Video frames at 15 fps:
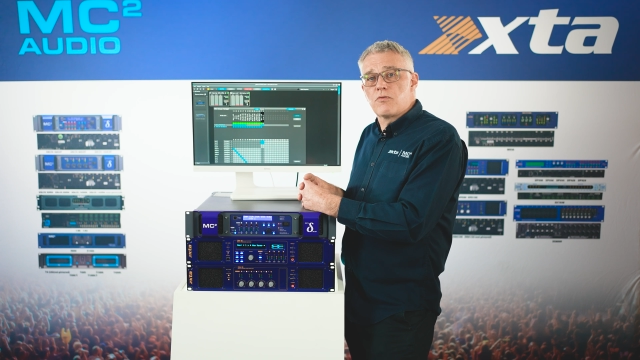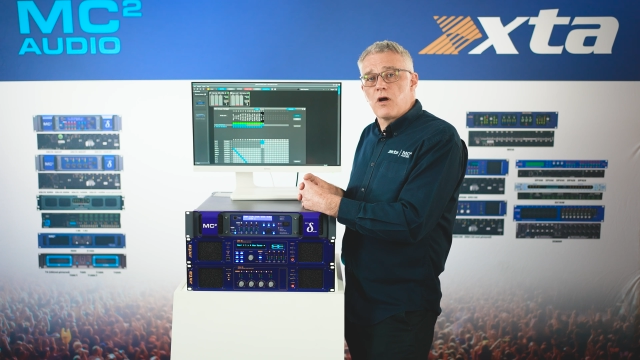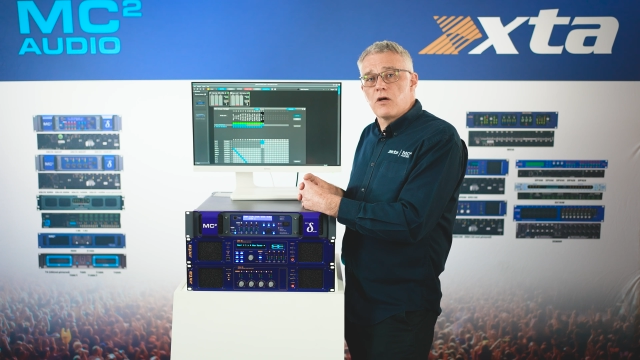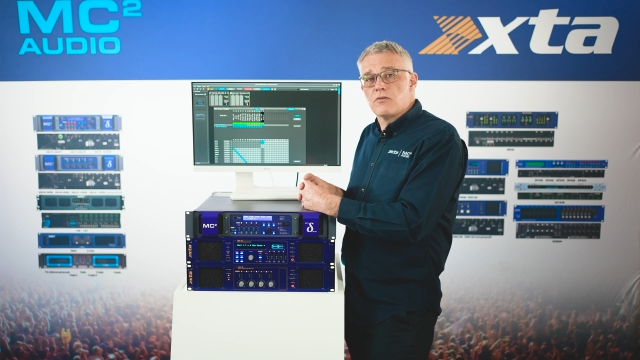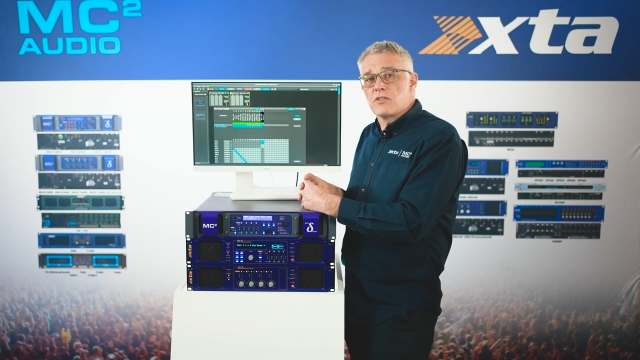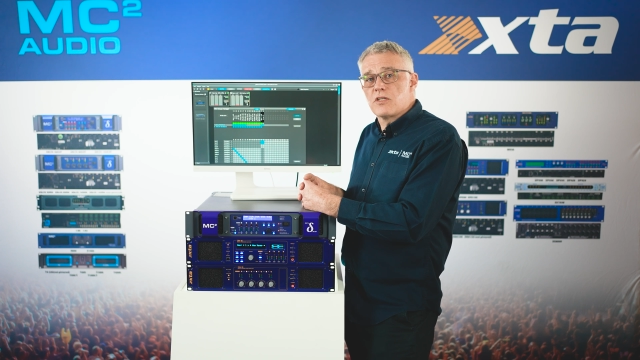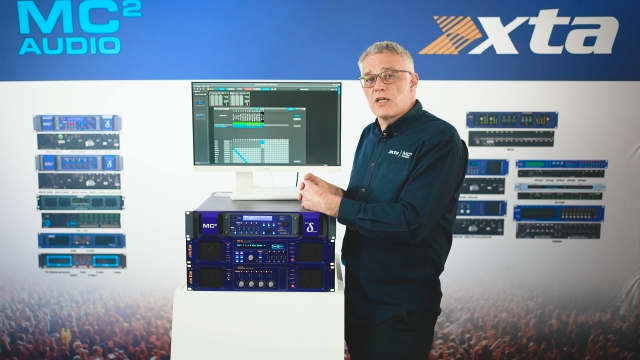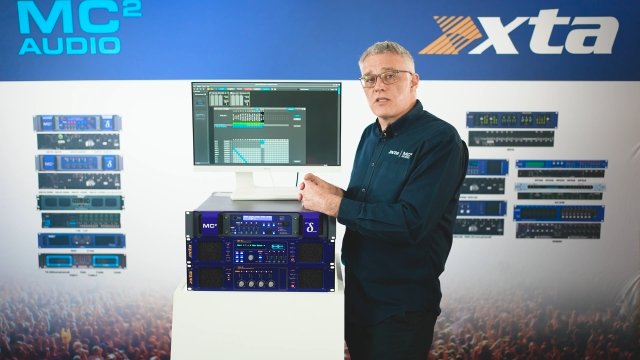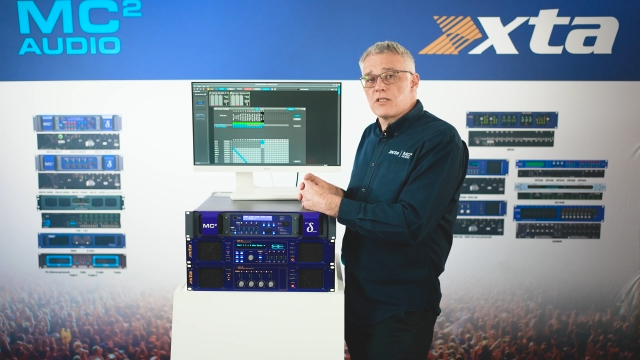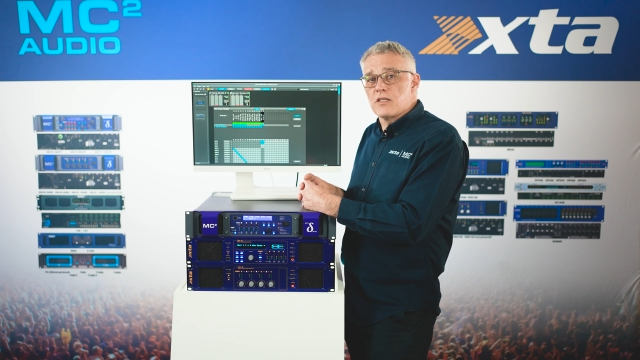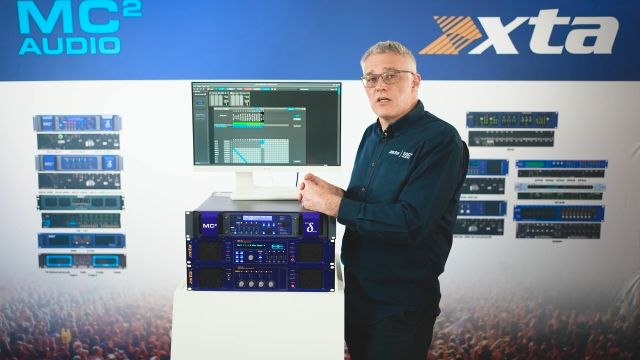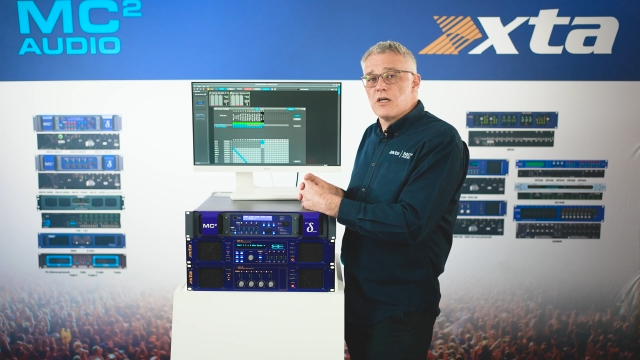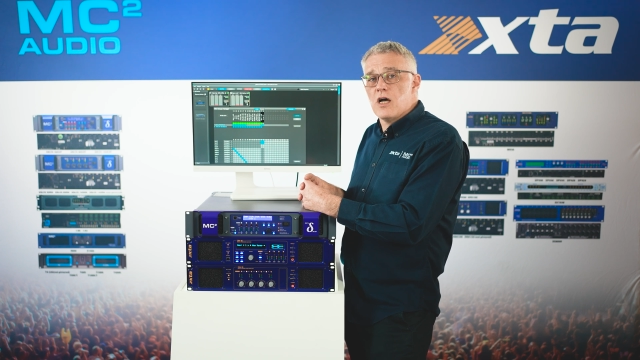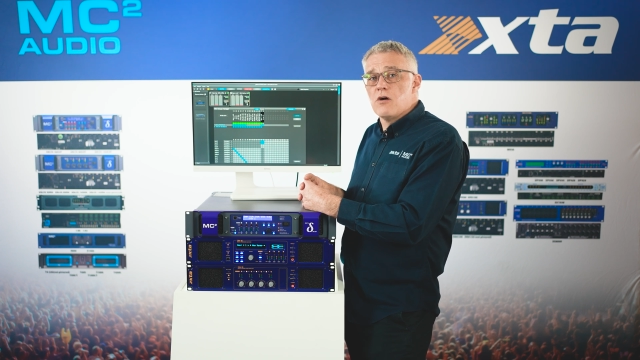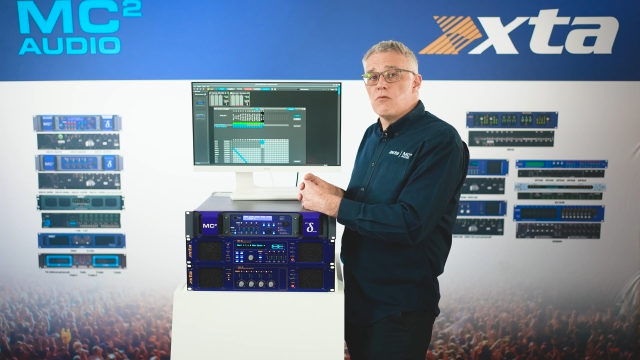
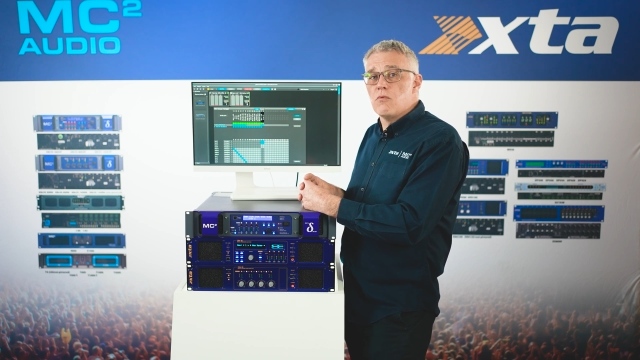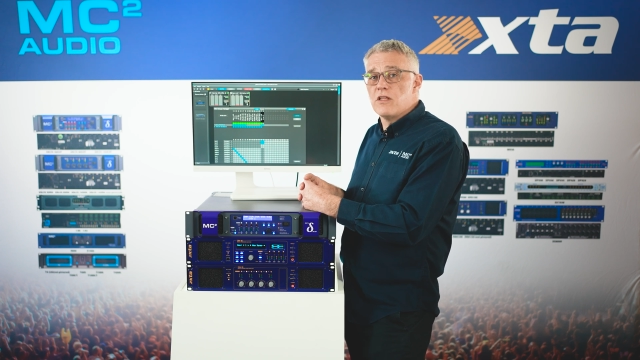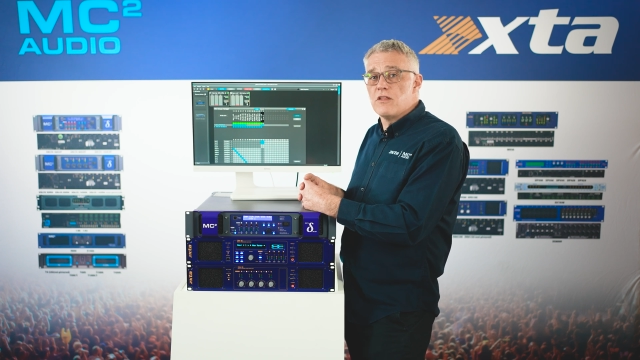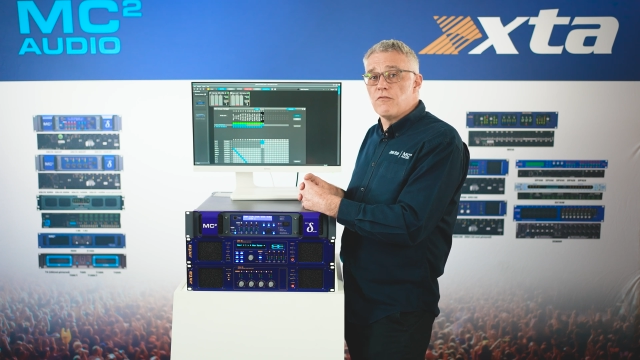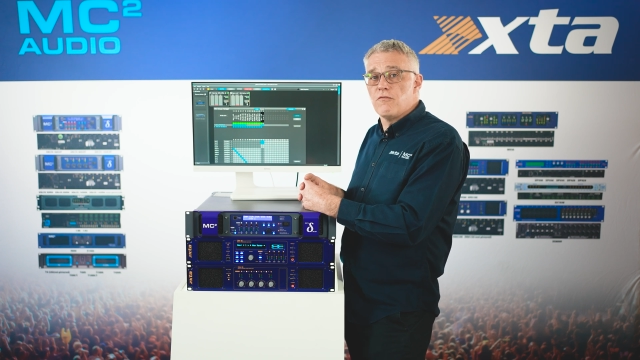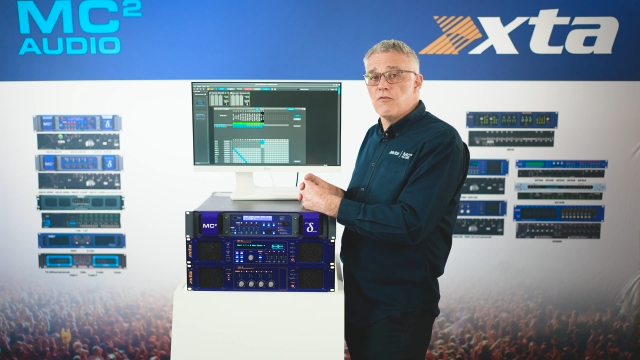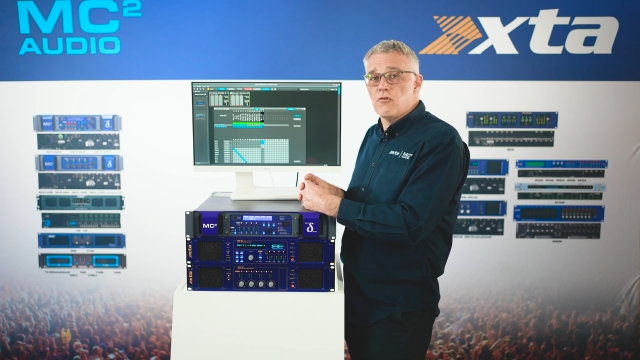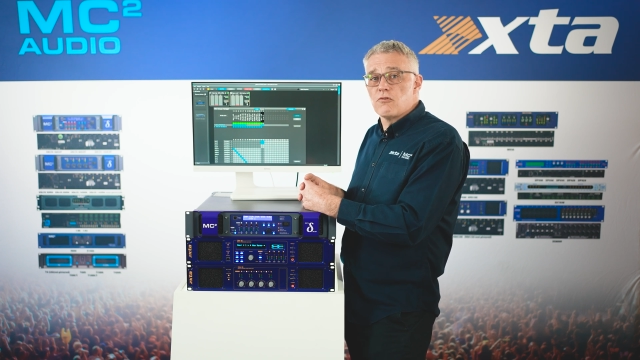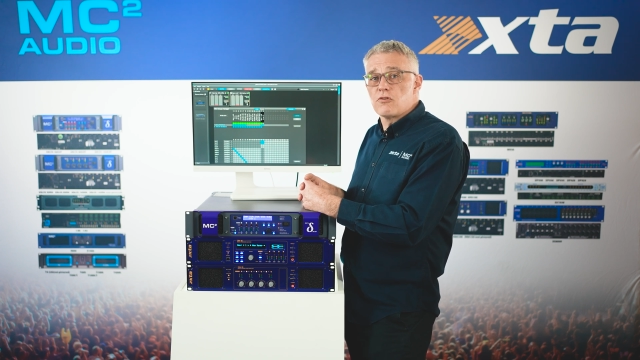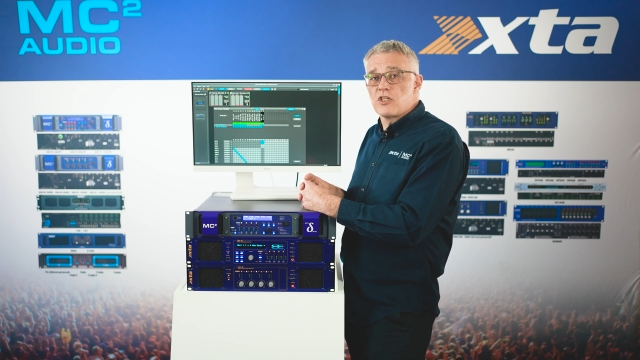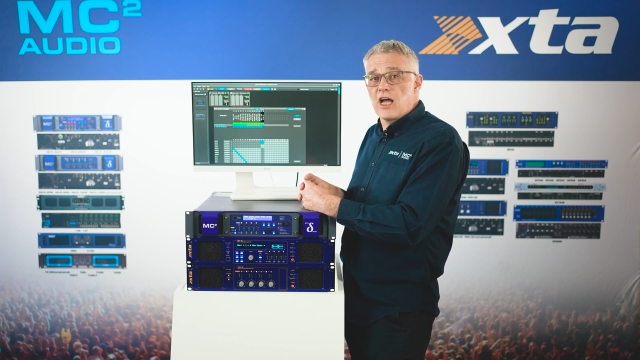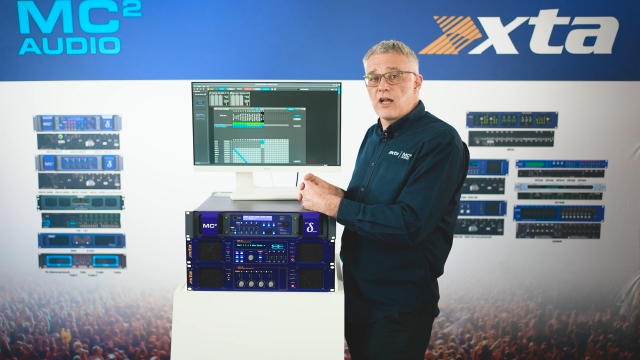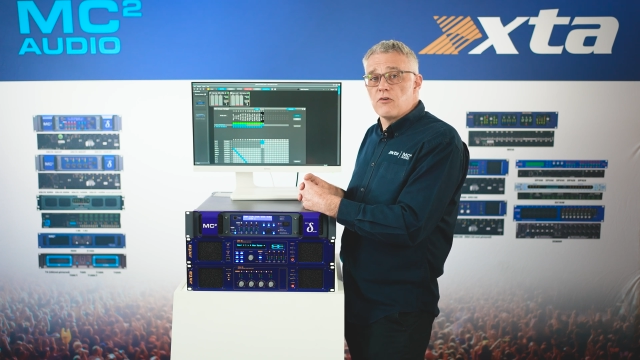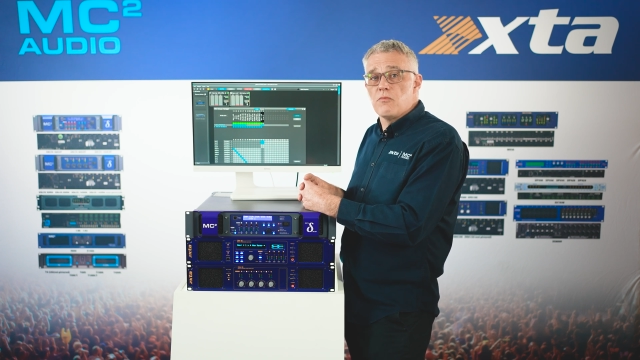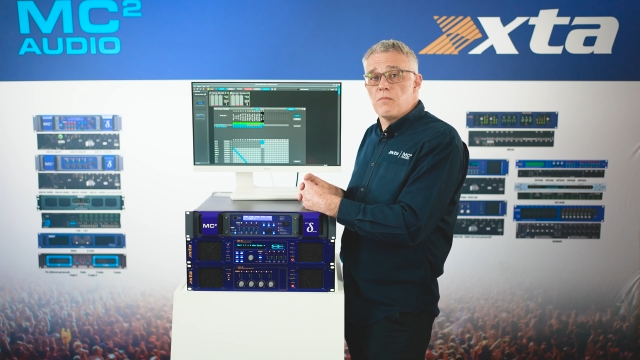processor with a
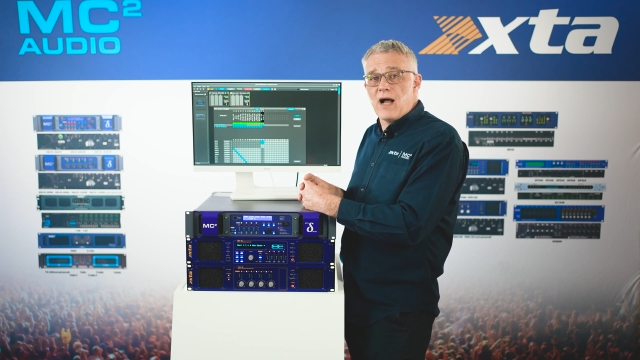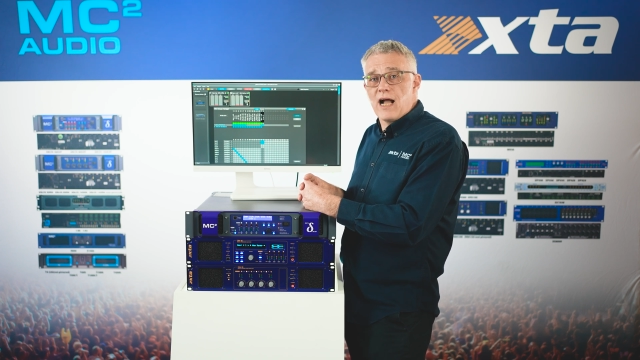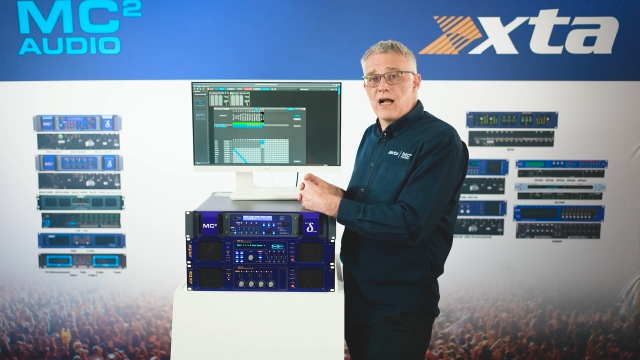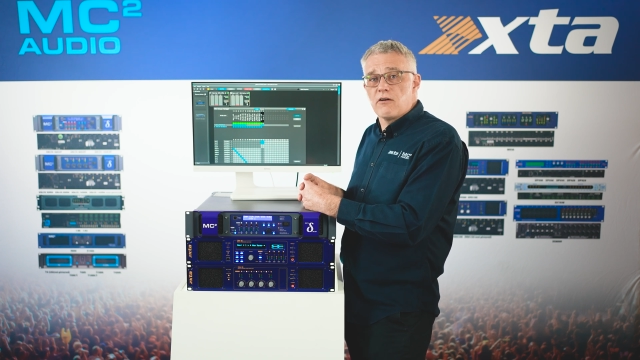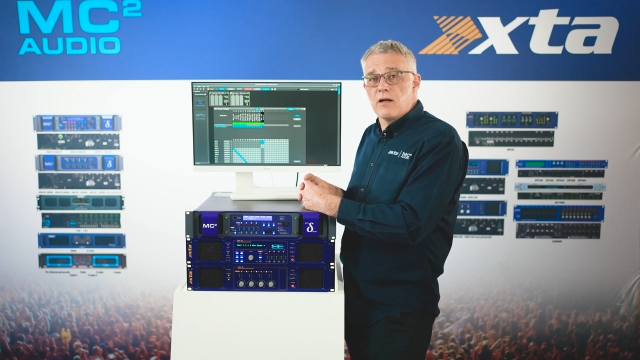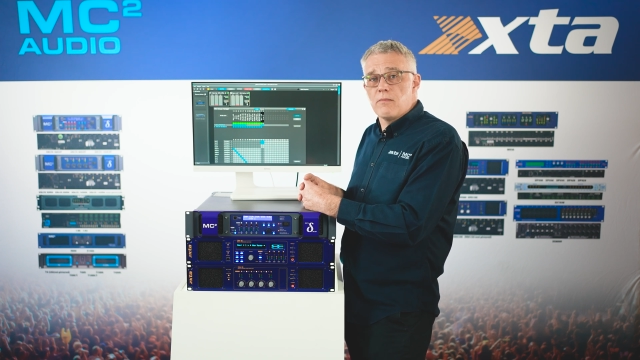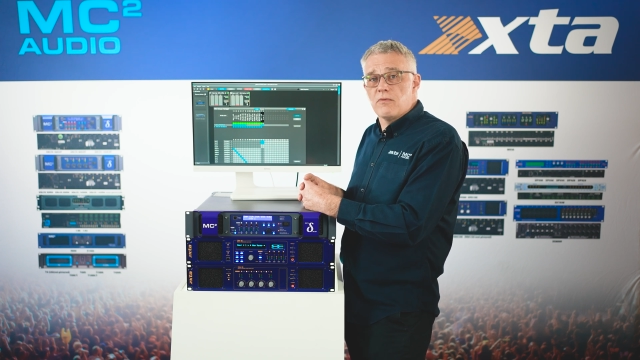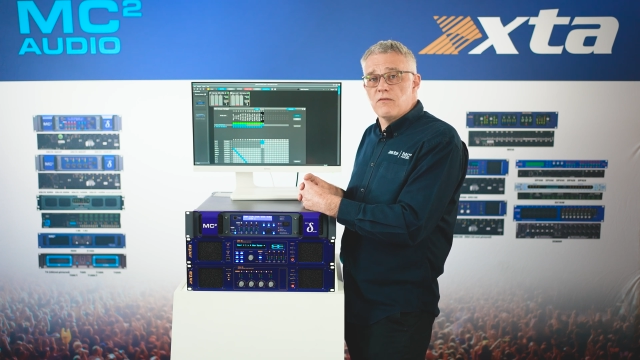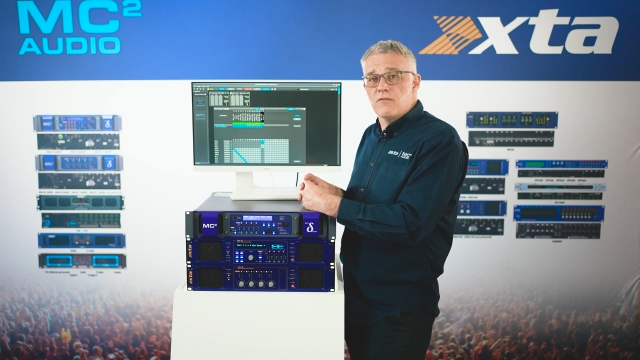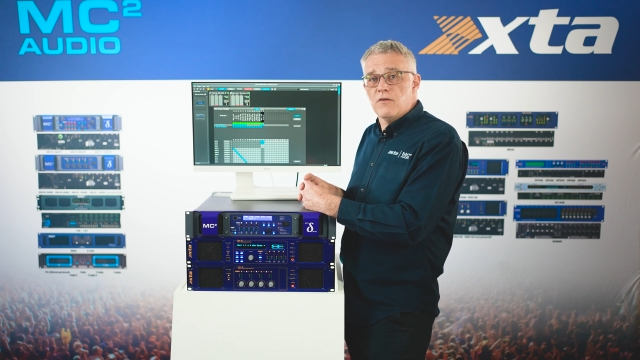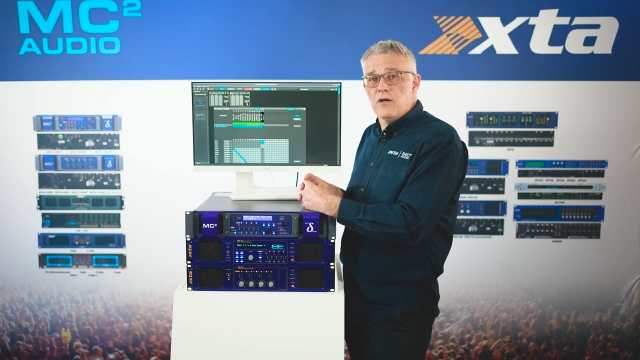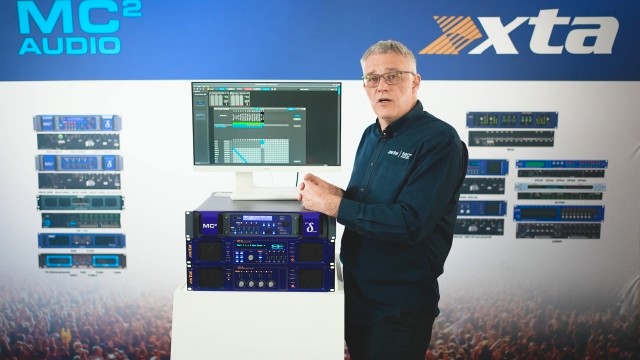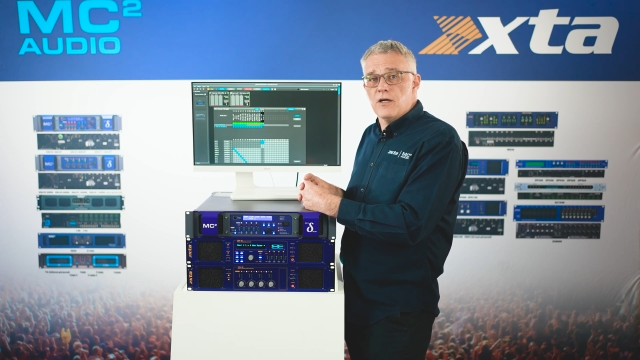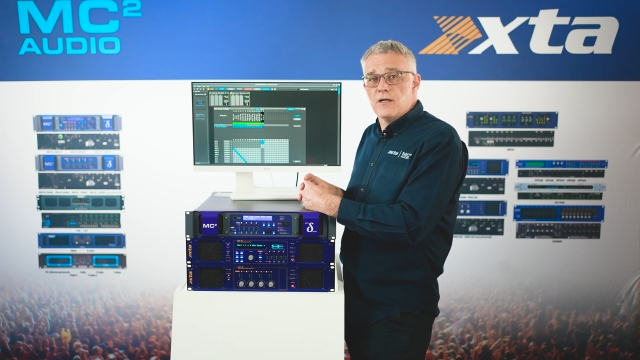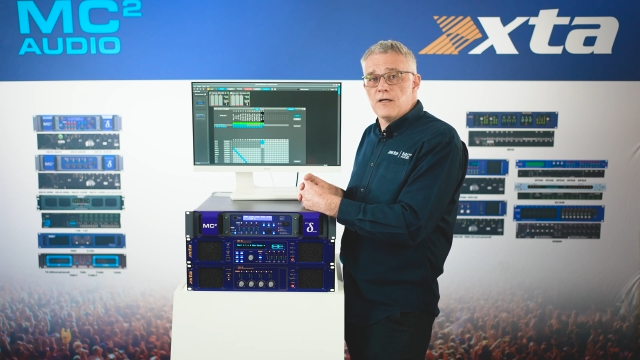4-channel power
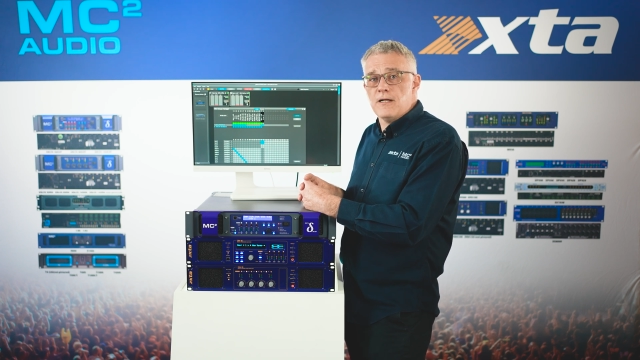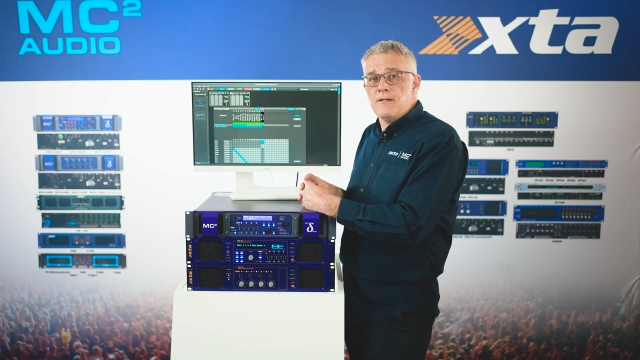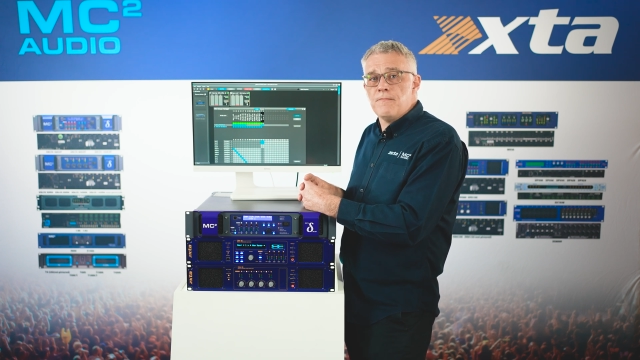amplifier.